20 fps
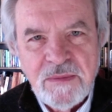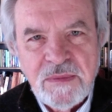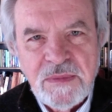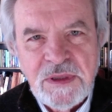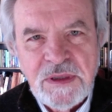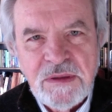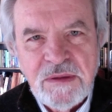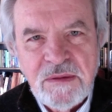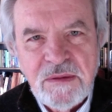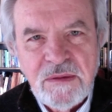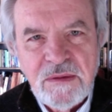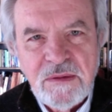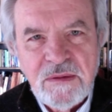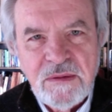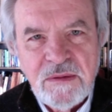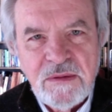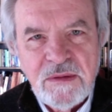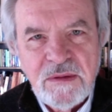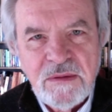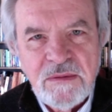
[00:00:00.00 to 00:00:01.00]
to
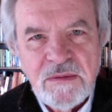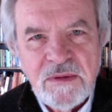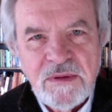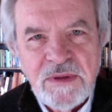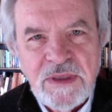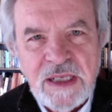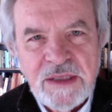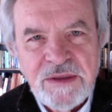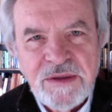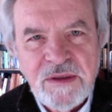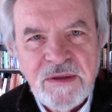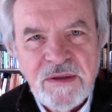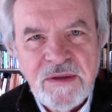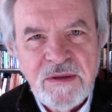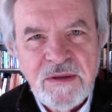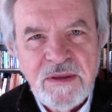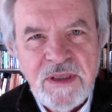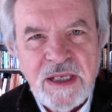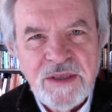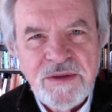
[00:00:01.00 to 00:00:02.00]
not
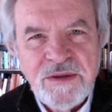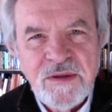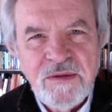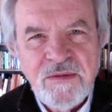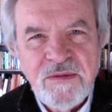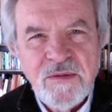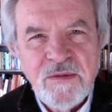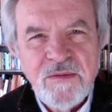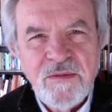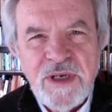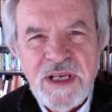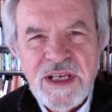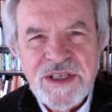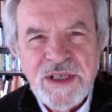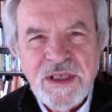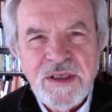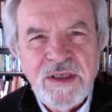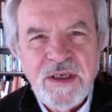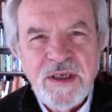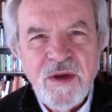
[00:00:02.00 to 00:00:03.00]
to
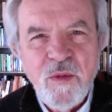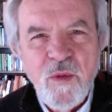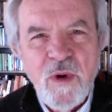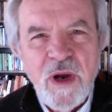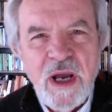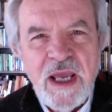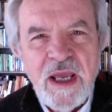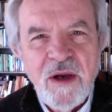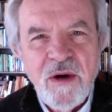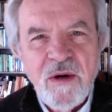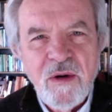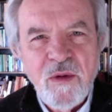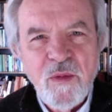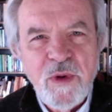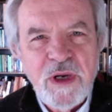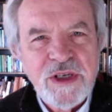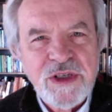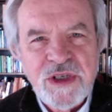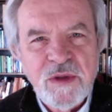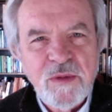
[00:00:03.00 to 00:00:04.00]
reason it away or
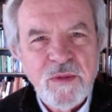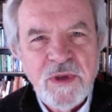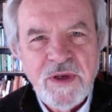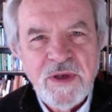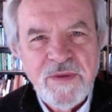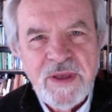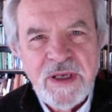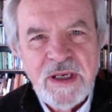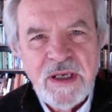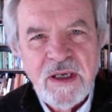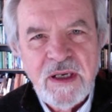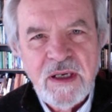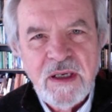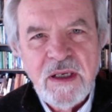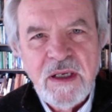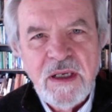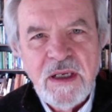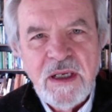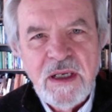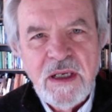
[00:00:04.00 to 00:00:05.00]
wish it weren't there,
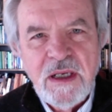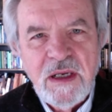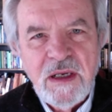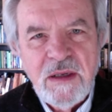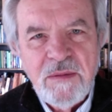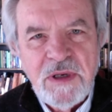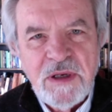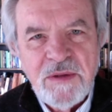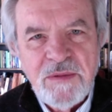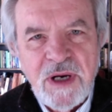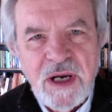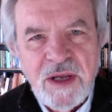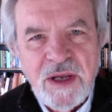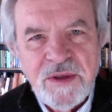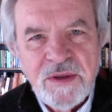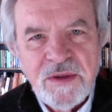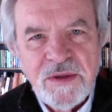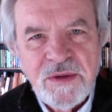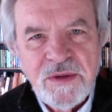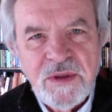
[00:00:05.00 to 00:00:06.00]
but
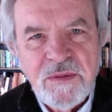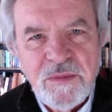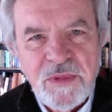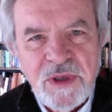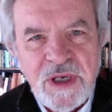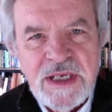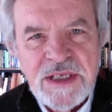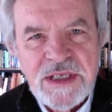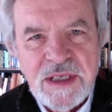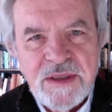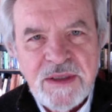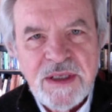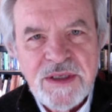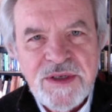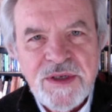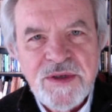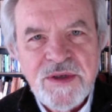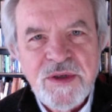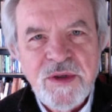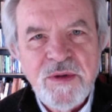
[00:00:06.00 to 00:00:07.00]
rather to embrace it. This
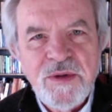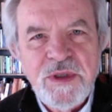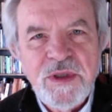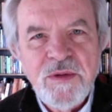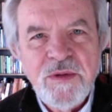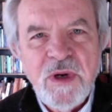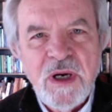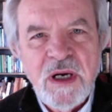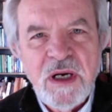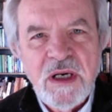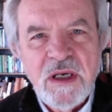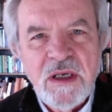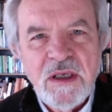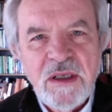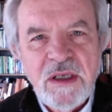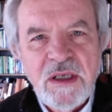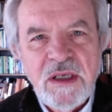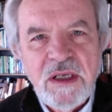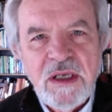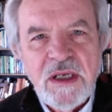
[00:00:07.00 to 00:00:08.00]
is who you are.
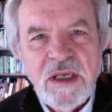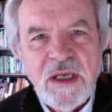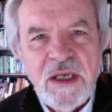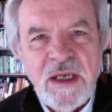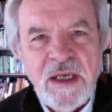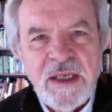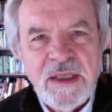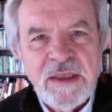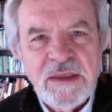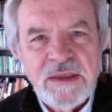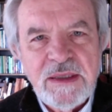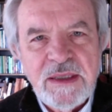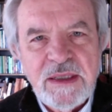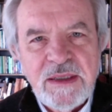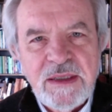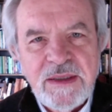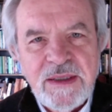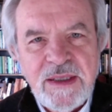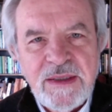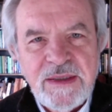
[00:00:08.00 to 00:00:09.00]
And
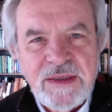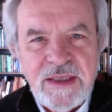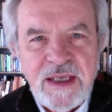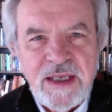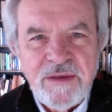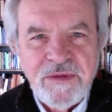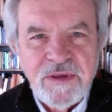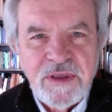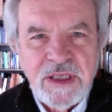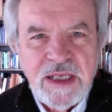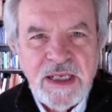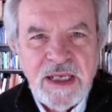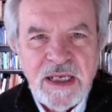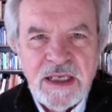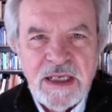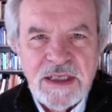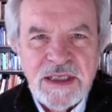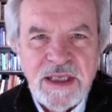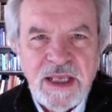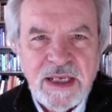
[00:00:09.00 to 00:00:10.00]
it definitely
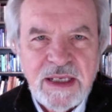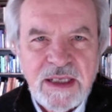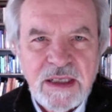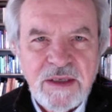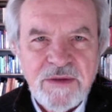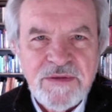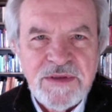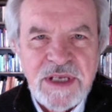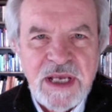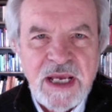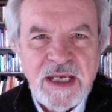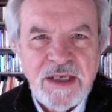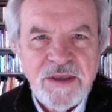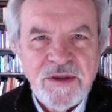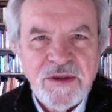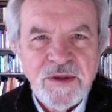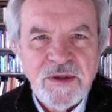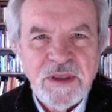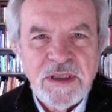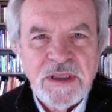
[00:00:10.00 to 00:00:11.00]
has negative side
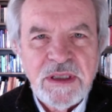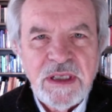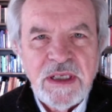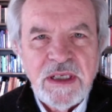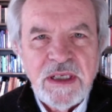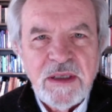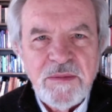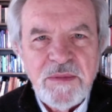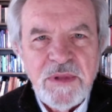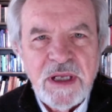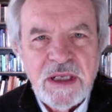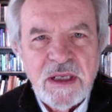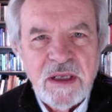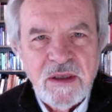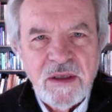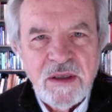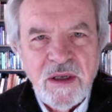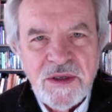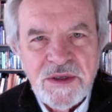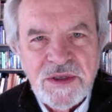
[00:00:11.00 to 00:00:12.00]
to it, but it
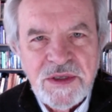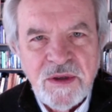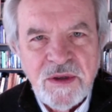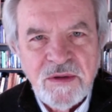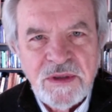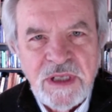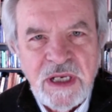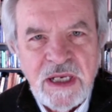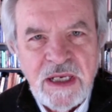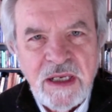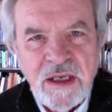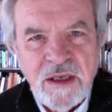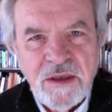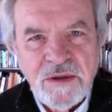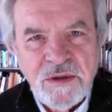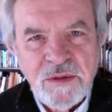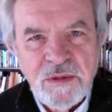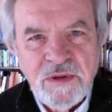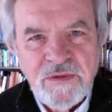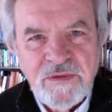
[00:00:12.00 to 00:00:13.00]
can also take you
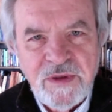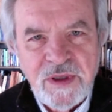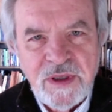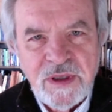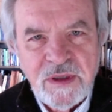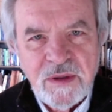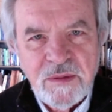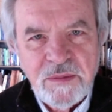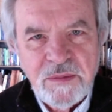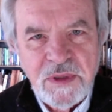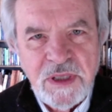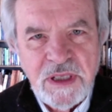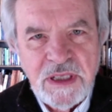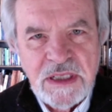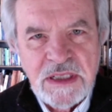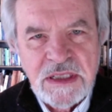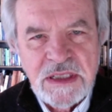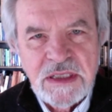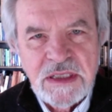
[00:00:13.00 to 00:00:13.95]
to a very good place.